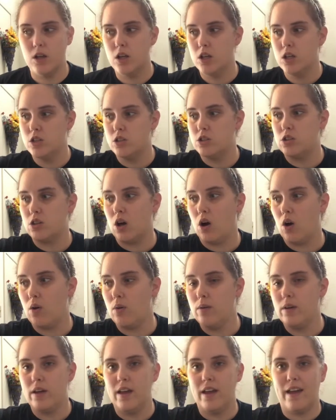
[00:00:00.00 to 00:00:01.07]
So,
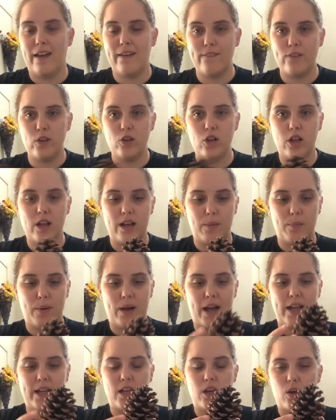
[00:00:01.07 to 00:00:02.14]
if you look at a
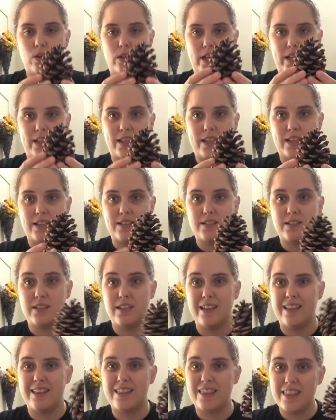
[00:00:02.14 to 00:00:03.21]
pine cone like this
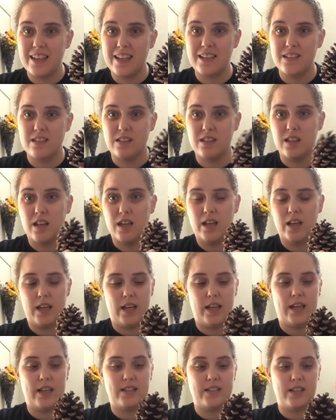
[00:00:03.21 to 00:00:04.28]
is
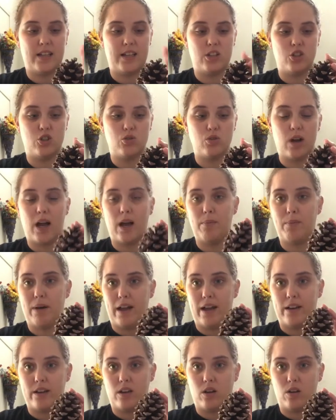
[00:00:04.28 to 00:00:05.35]
a dry
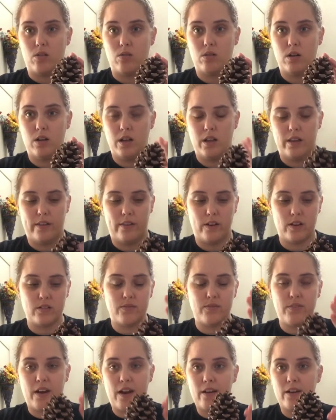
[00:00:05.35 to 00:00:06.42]
pine cone. There's
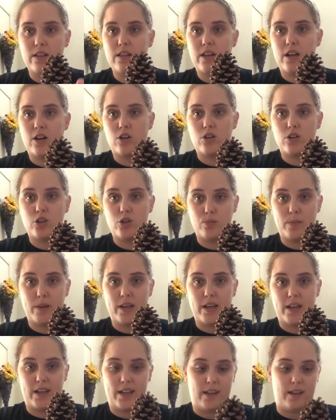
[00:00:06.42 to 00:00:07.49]
very little
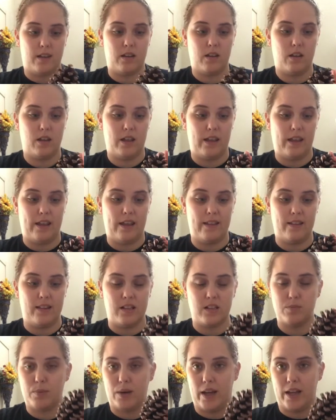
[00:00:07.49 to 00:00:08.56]
humidity in this
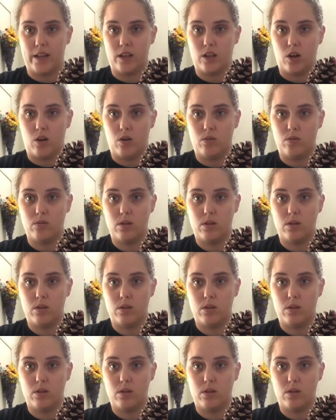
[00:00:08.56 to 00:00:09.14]
pine cone.